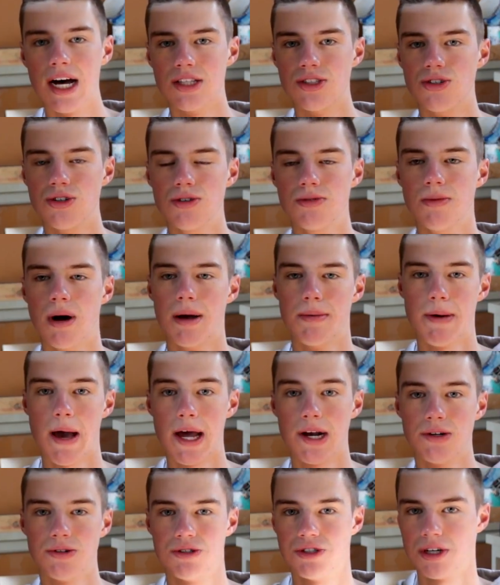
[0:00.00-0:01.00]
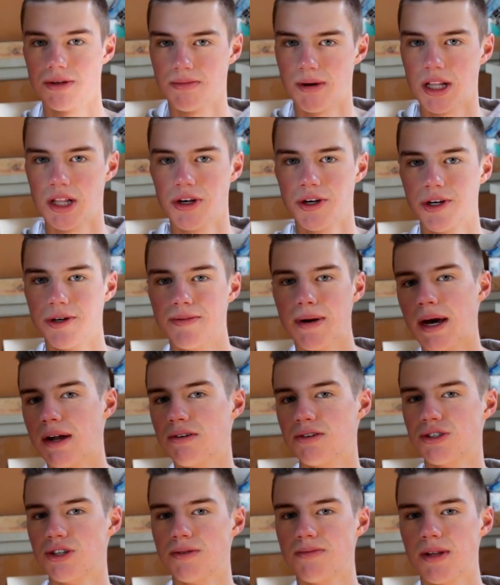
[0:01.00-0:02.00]
to my panel shop, my local
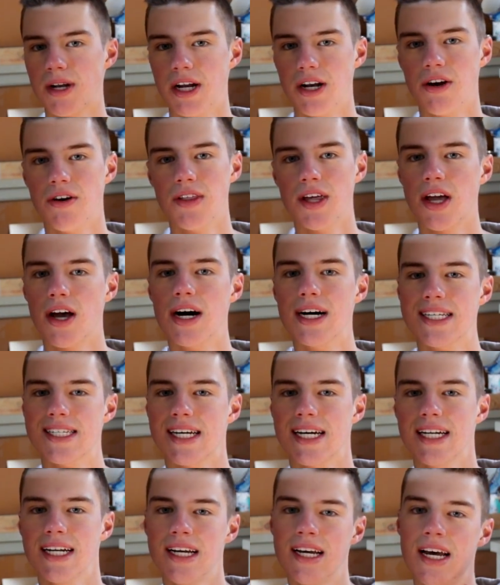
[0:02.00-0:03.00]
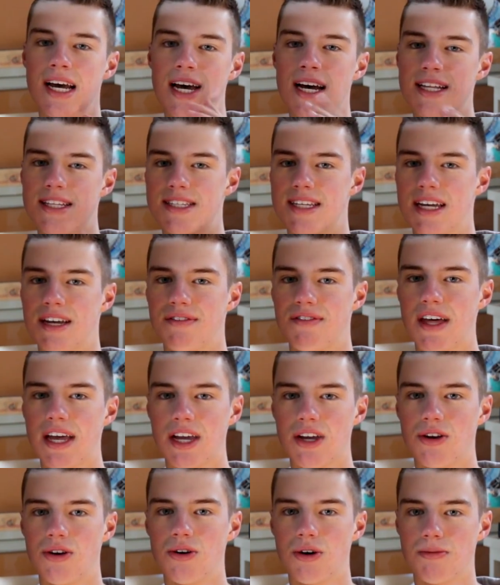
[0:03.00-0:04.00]
panel shop that I know the guys at, and see if they
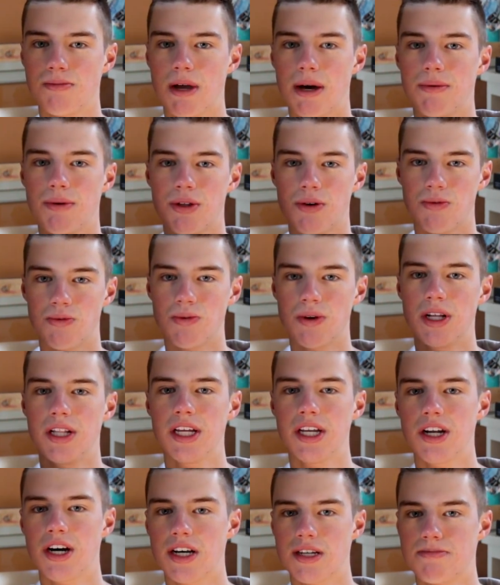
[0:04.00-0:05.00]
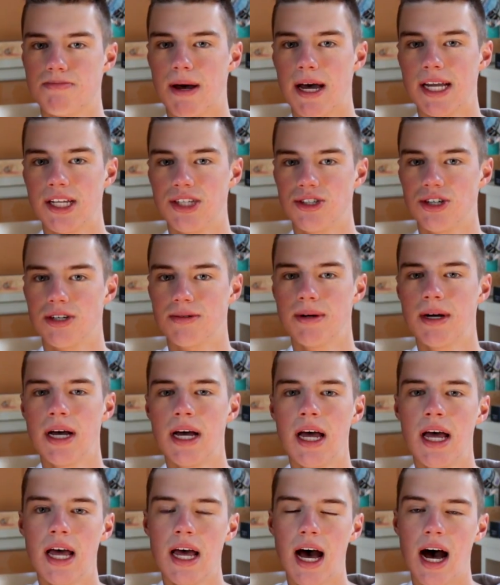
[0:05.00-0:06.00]
can hook me up with a really nice paint job.
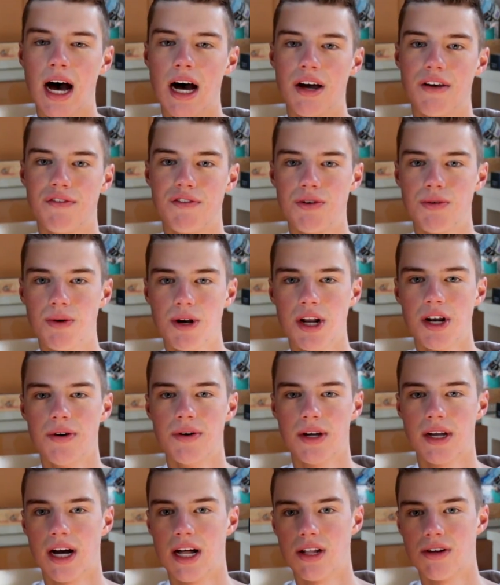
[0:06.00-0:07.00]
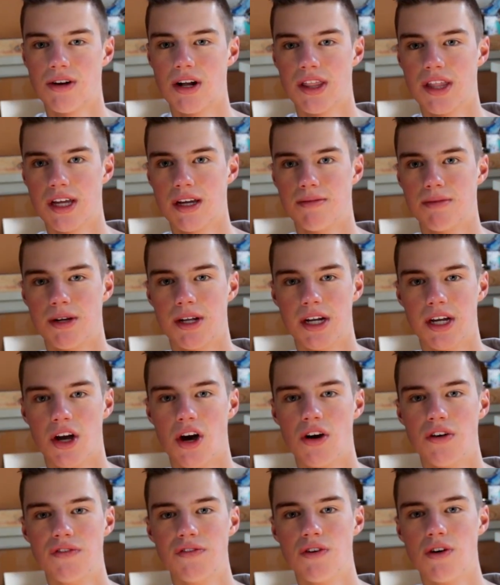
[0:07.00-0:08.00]
If you want to know what color I think I'm going to
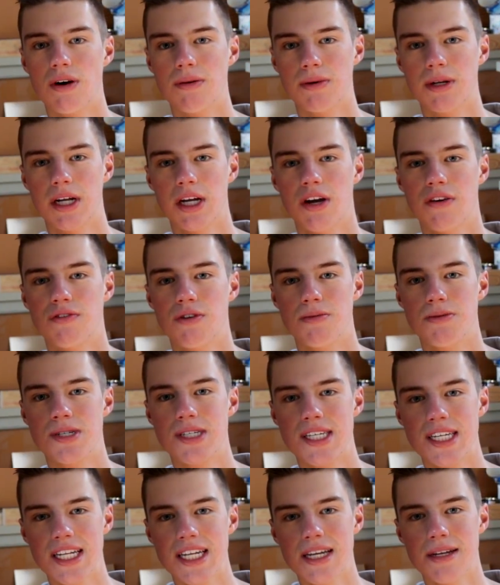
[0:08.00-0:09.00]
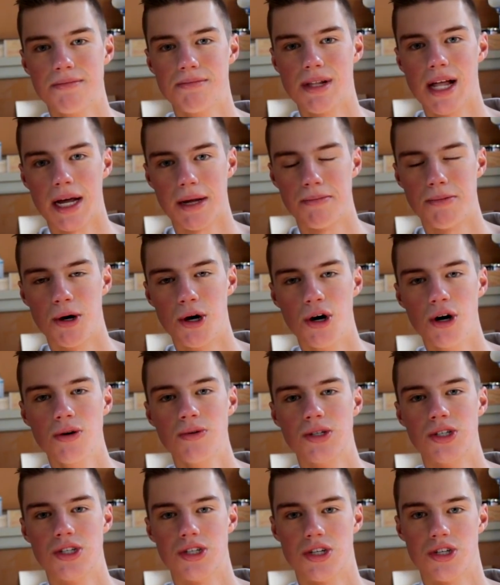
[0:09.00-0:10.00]
go for, I'm going to go for Obsidian Black Pearl,
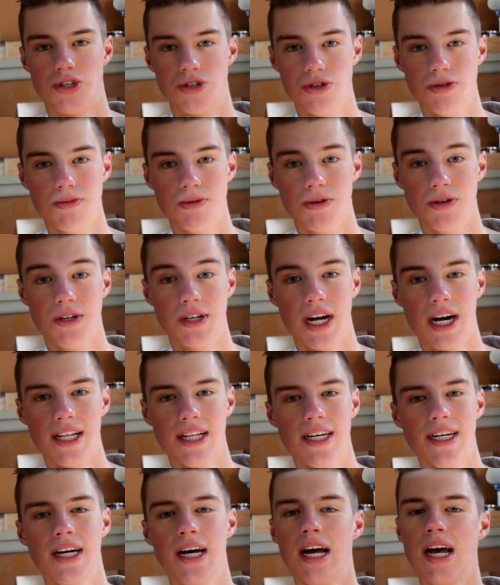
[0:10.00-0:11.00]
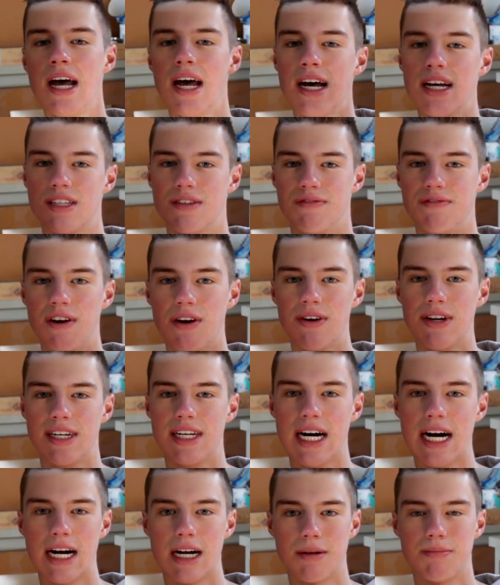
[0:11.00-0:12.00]
which is a Subaru color. It's a very
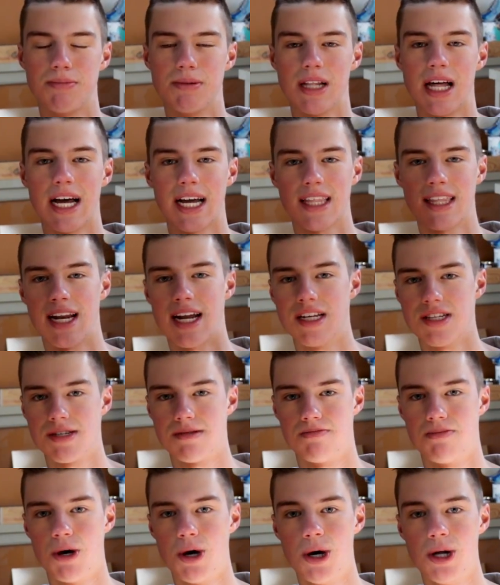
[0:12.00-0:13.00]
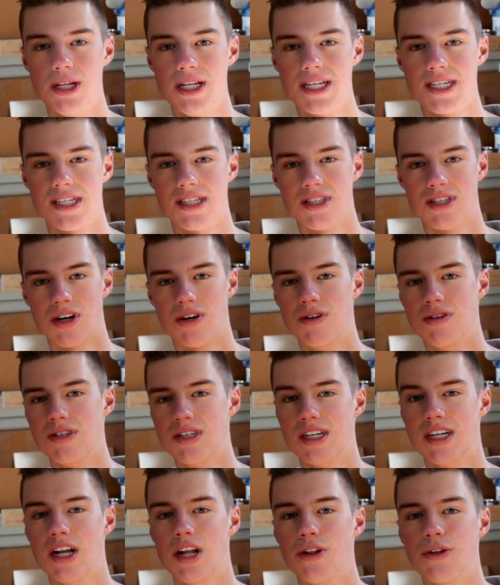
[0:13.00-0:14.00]
dark black that has some pearlescent tones
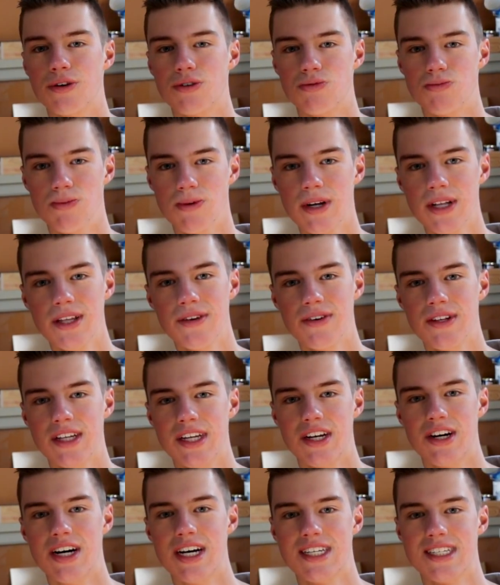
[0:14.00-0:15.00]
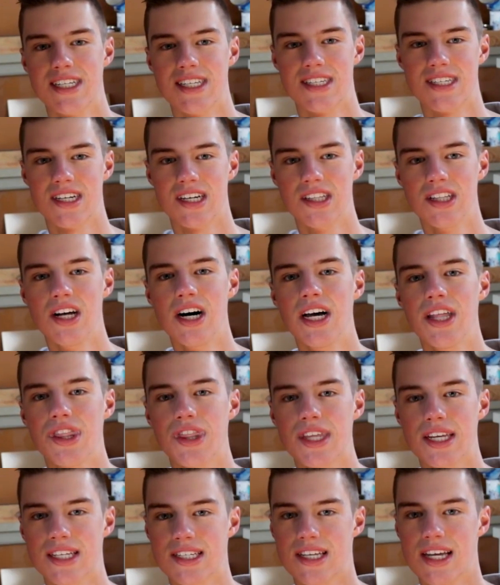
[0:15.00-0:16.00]
in it. It looks really, really nice in sunlight
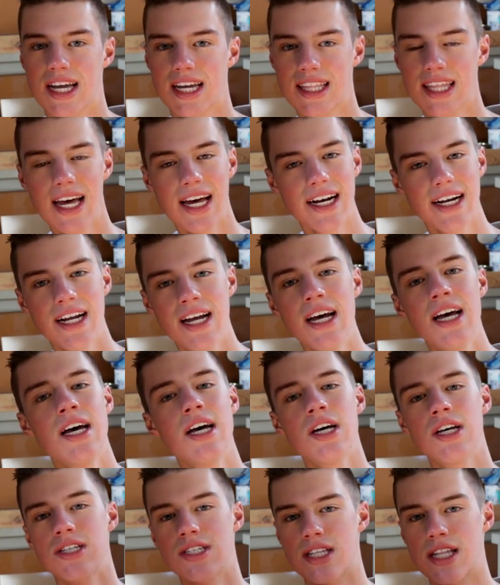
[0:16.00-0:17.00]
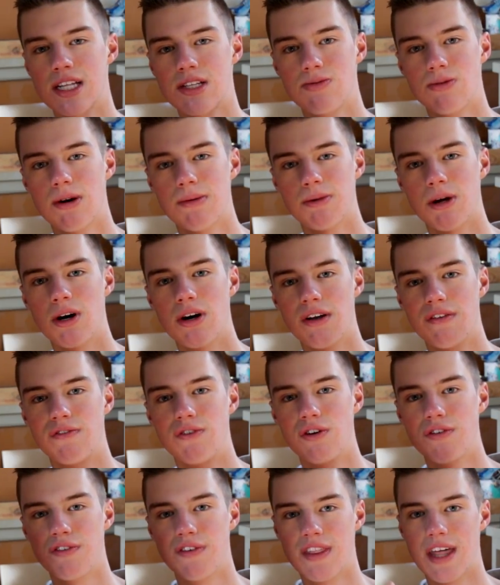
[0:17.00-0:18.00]
and things like that. So that's what I'm going
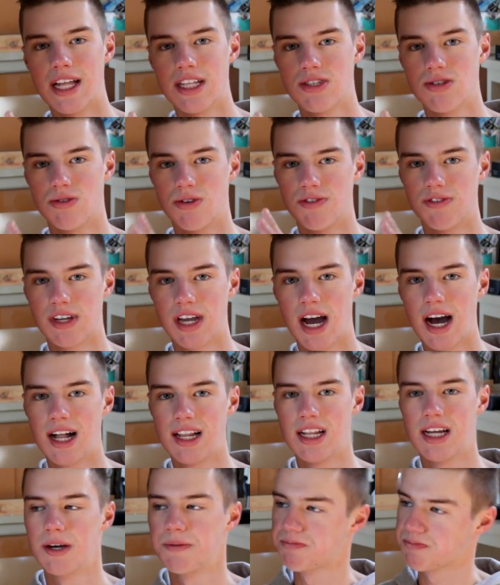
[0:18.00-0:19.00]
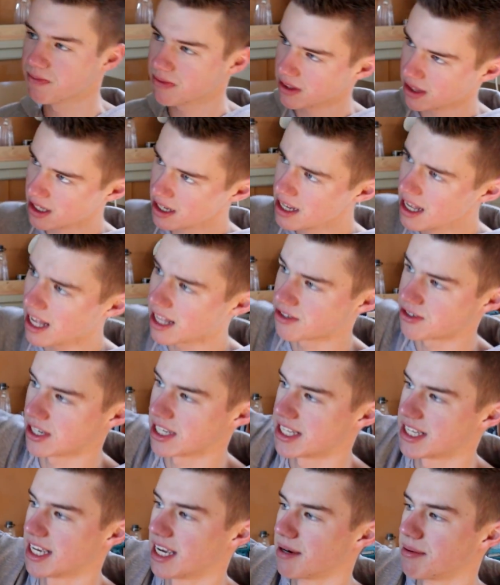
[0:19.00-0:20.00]
for that sort of color. As you
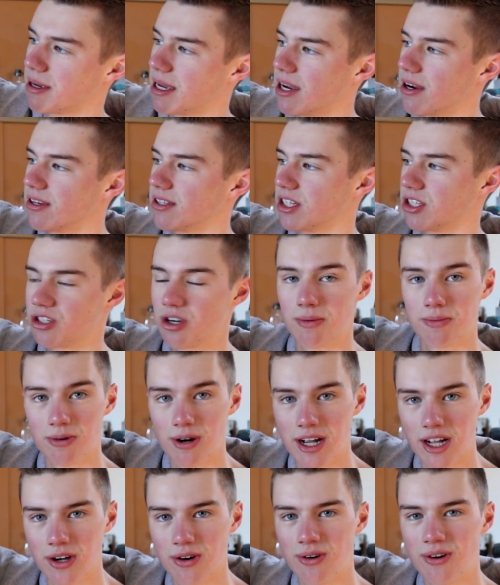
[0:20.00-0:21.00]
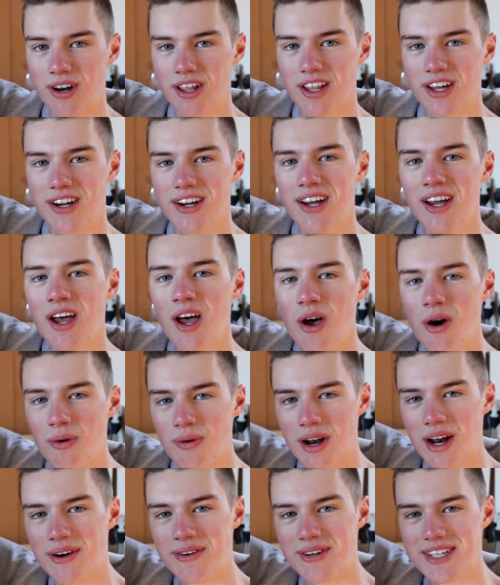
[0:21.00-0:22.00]
can see up here in the top right corner though,
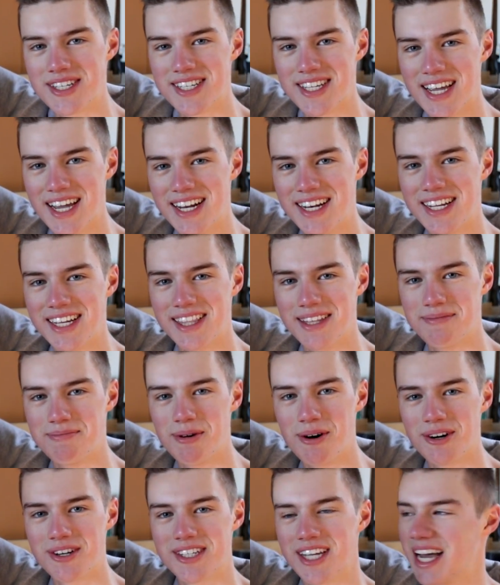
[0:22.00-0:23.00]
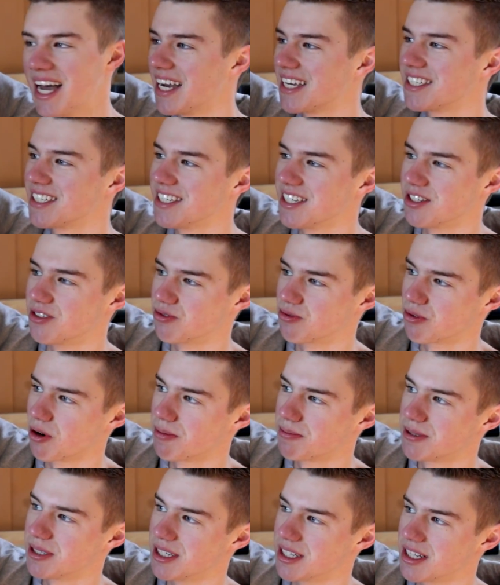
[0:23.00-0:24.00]
when I was sanding the box, I actually
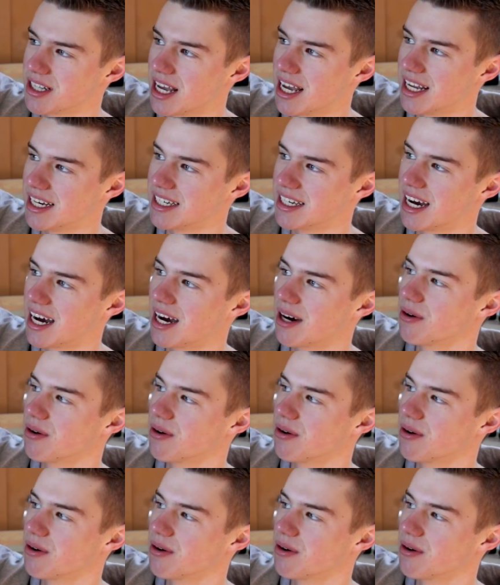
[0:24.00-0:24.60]
dropped it, and